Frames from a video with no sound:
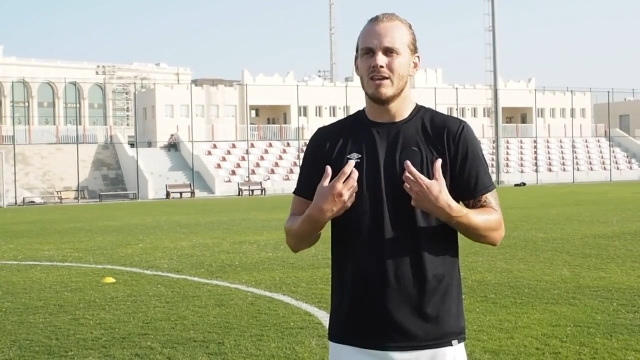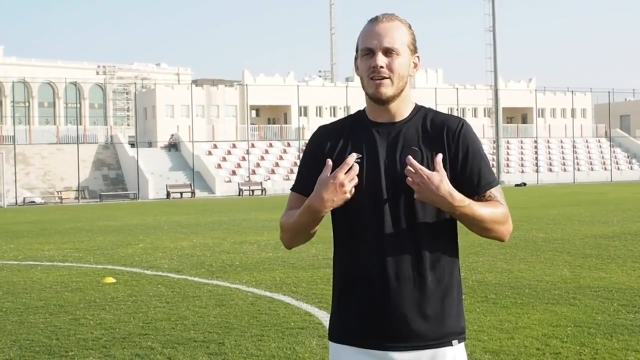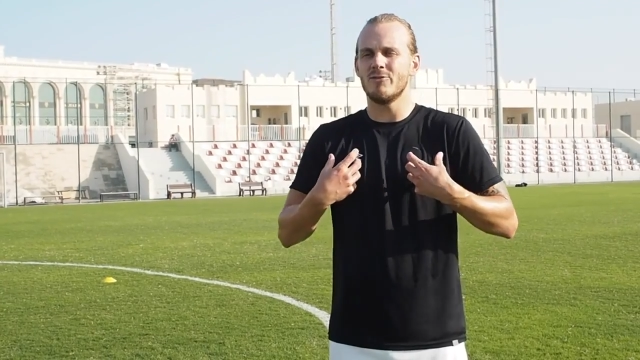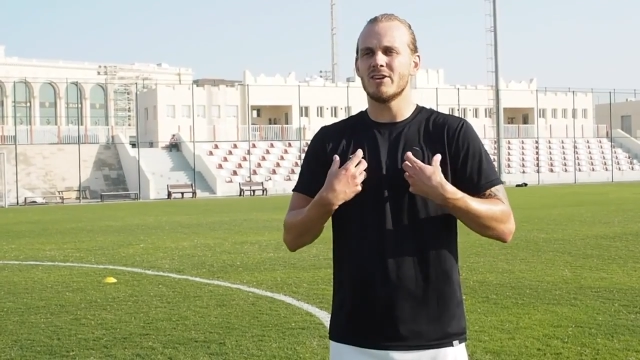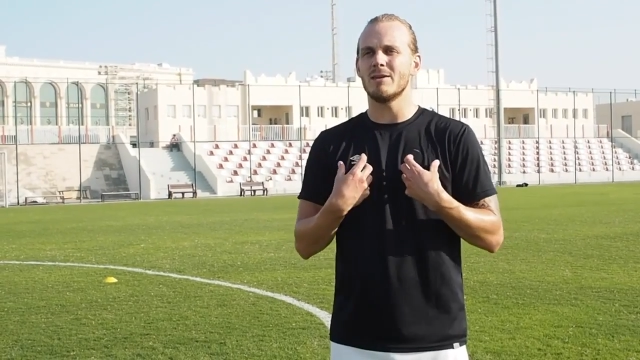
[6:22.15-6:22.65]

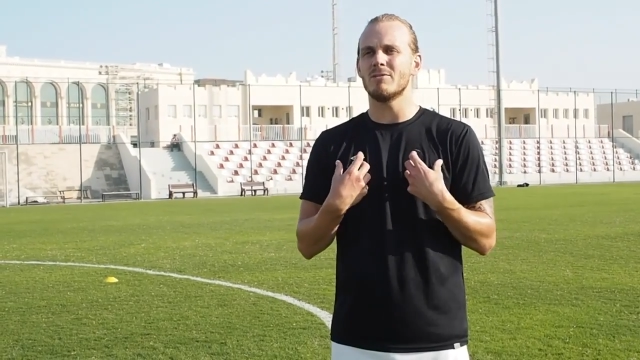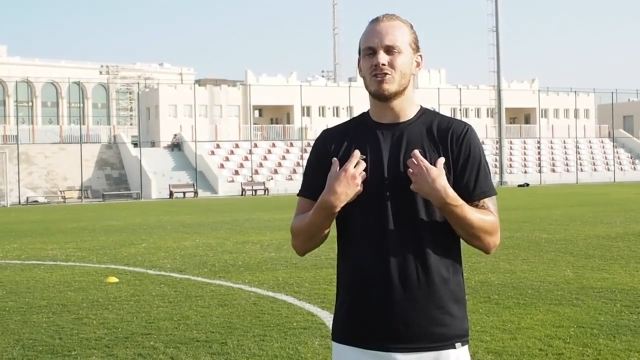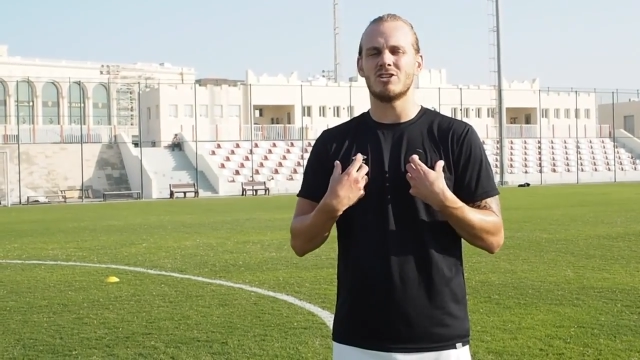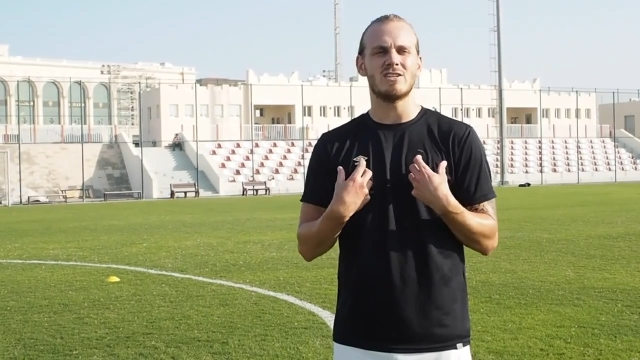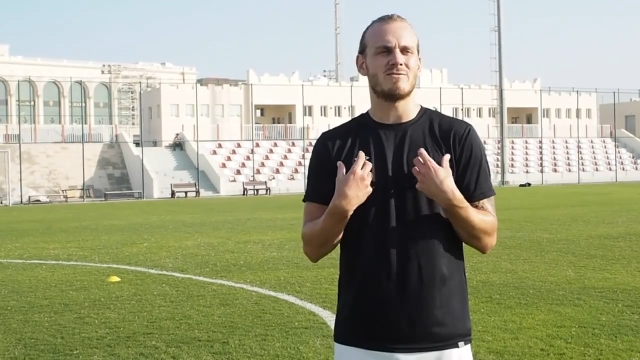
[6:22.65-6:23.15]
if you keep your
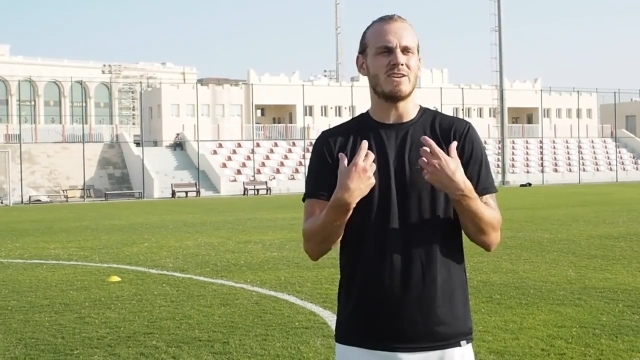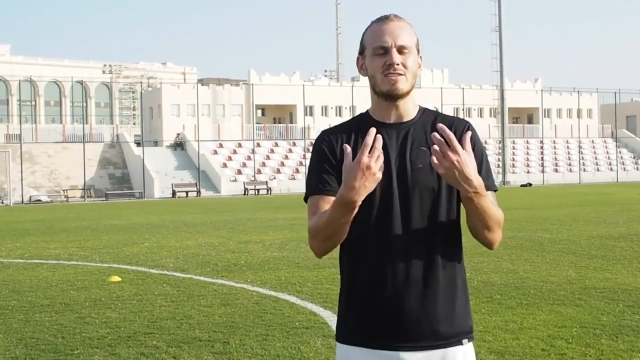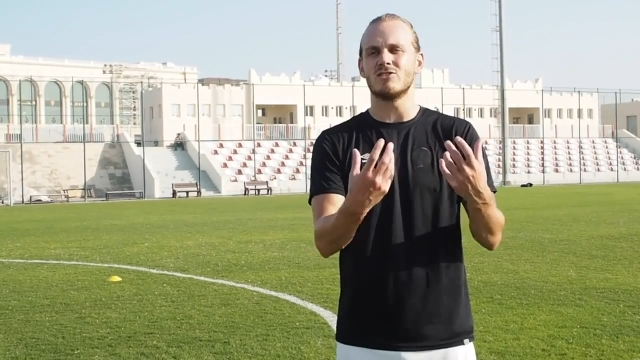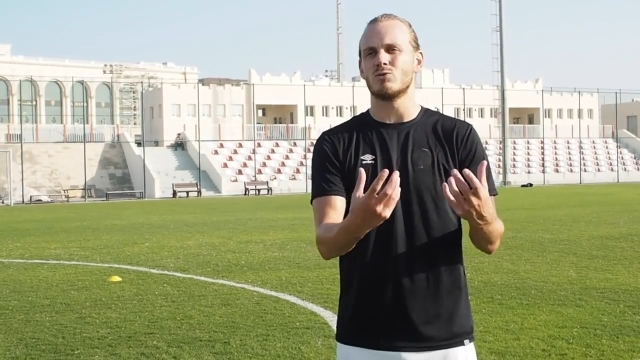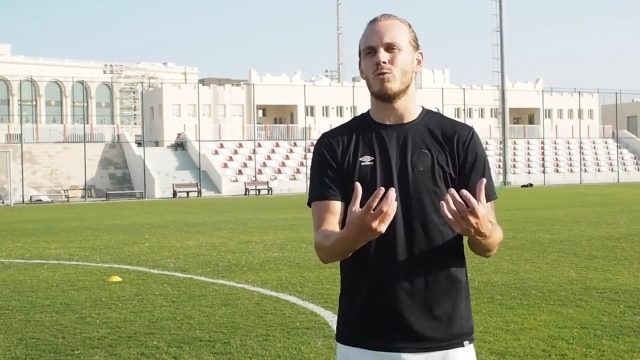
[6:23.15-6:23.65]
chest
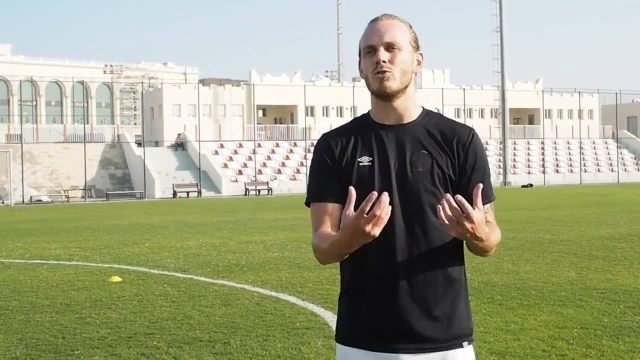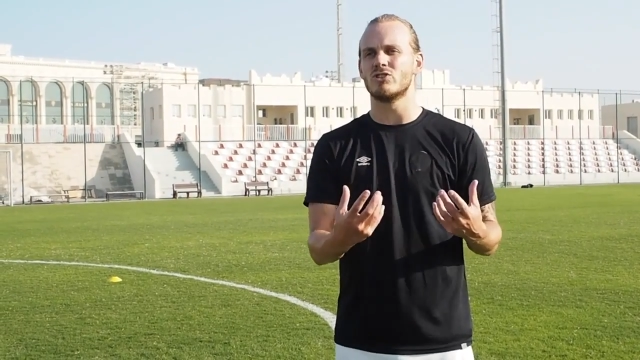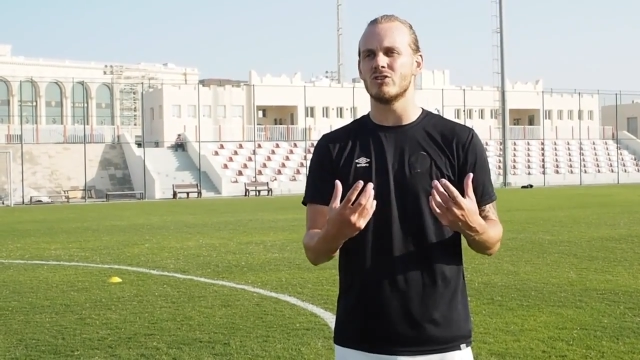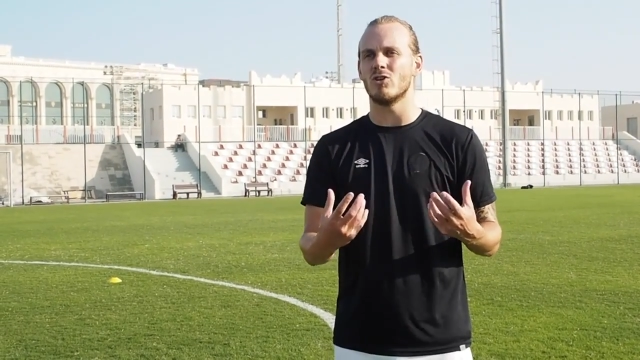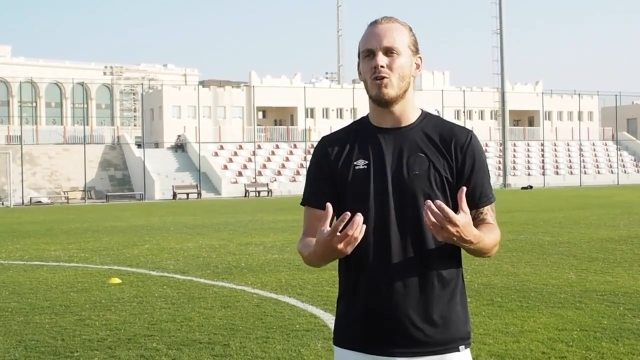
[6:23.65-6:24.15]
facing towards
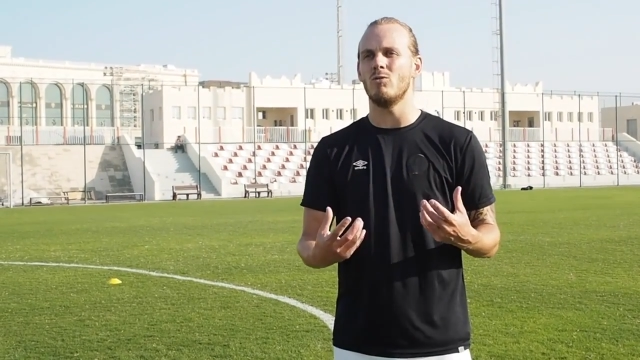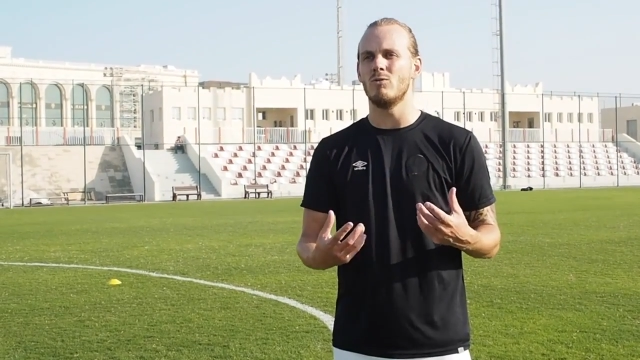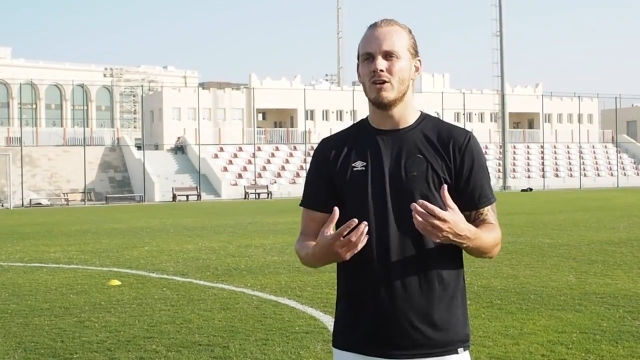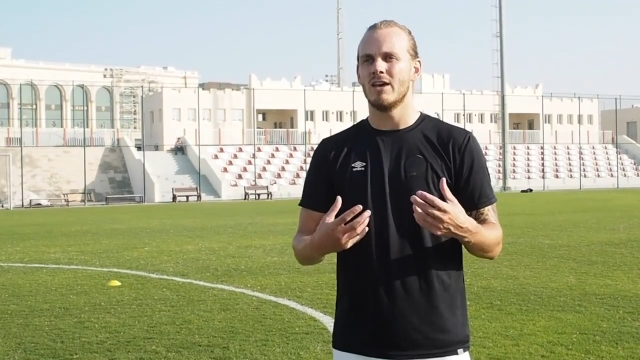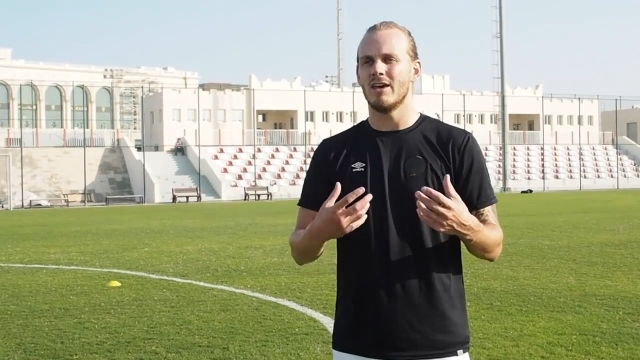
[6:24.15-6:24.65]
the goal
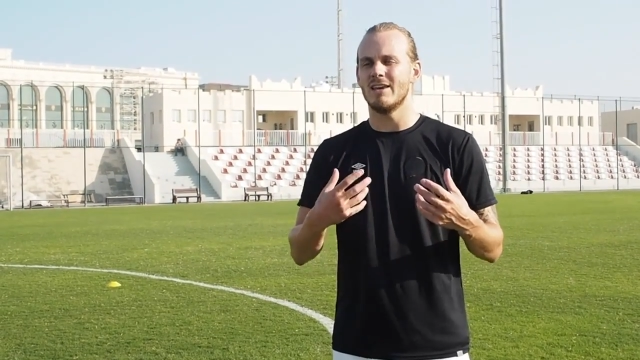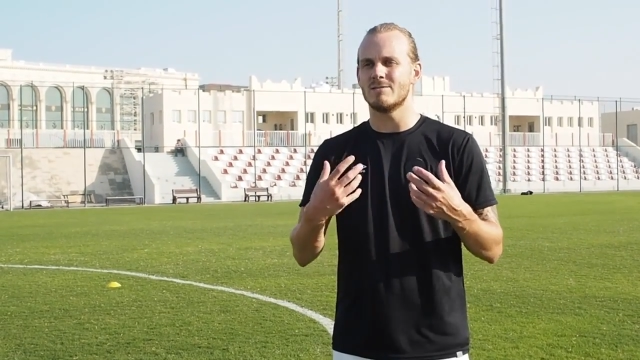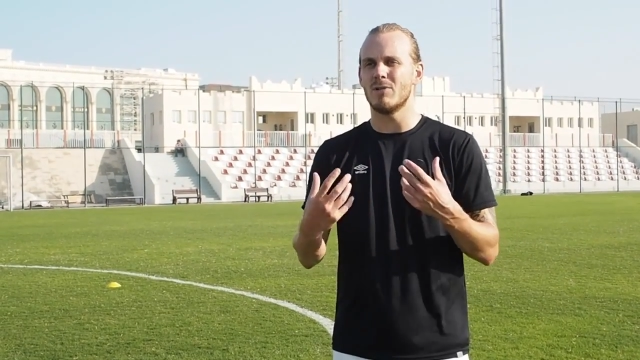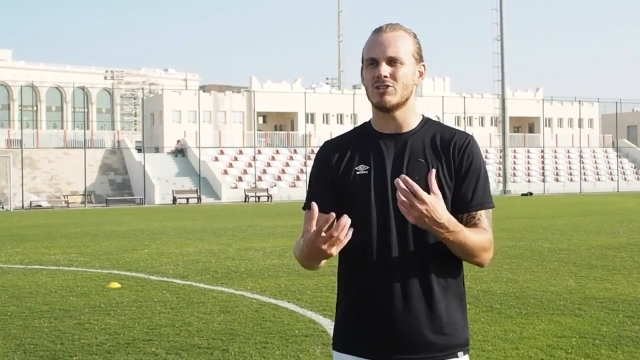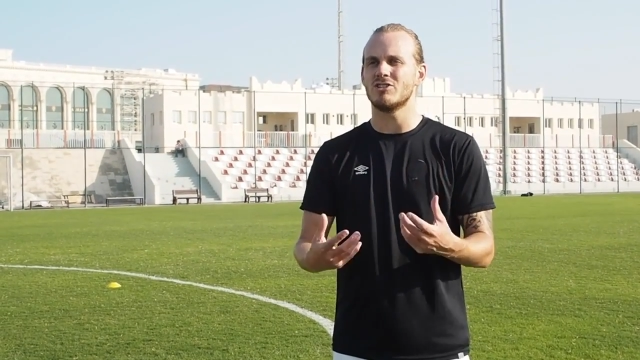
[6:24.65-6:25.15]
as
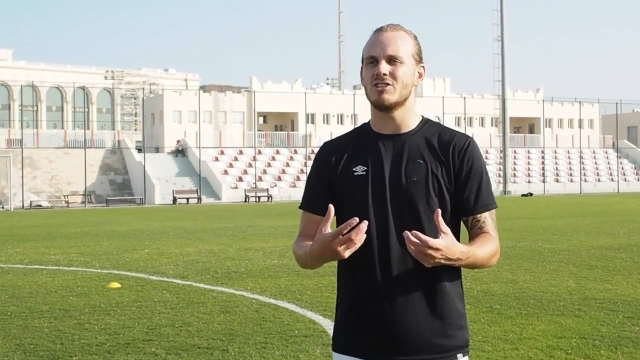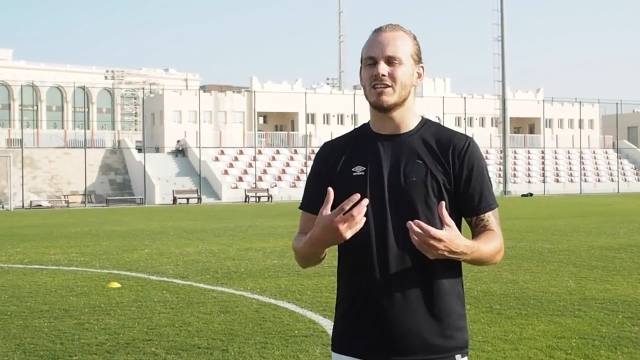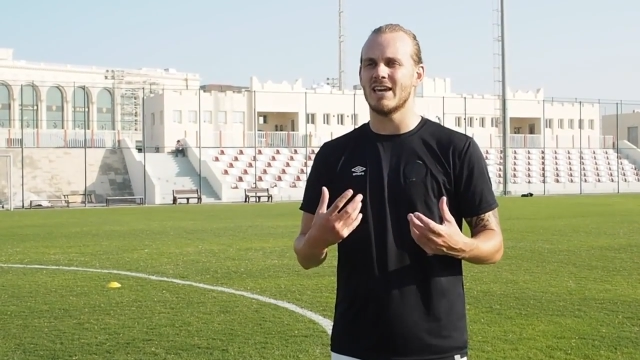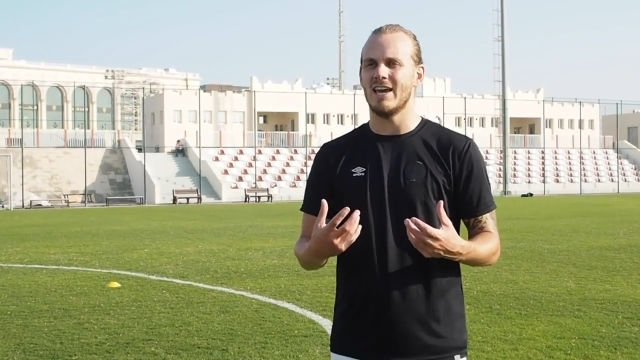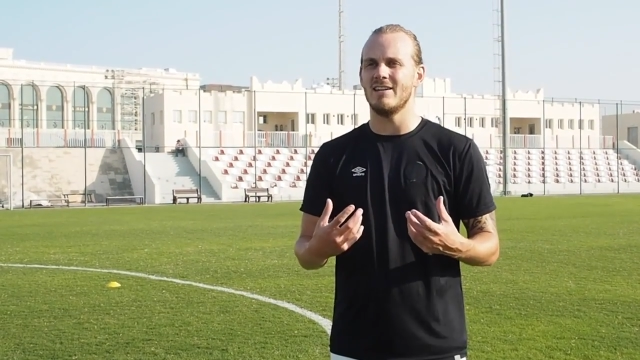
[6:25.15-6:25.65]
much as you
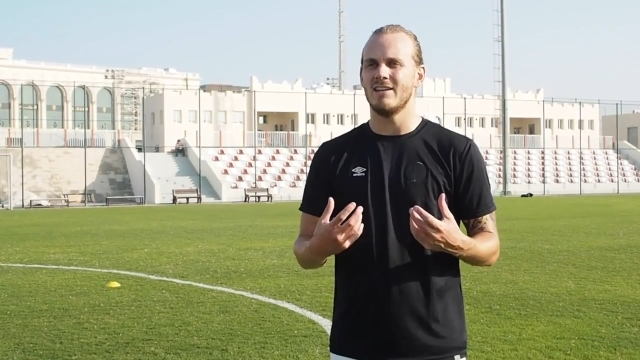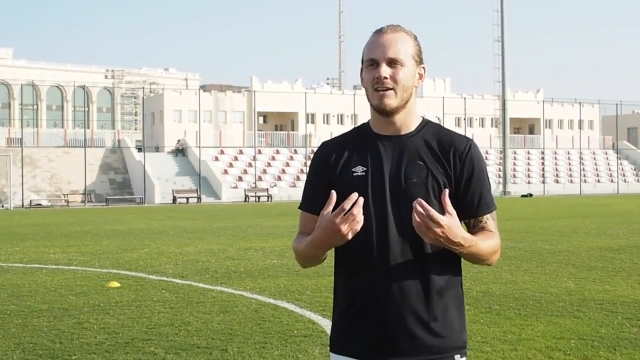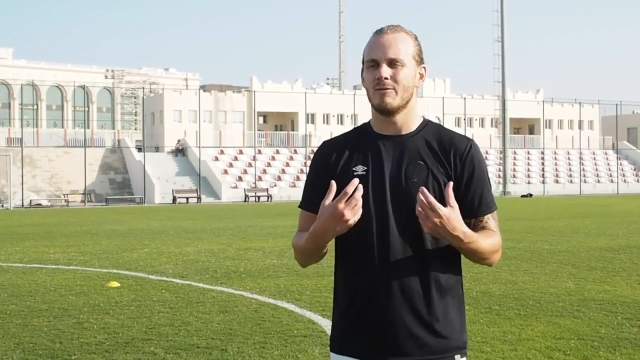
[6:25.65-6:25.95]
can,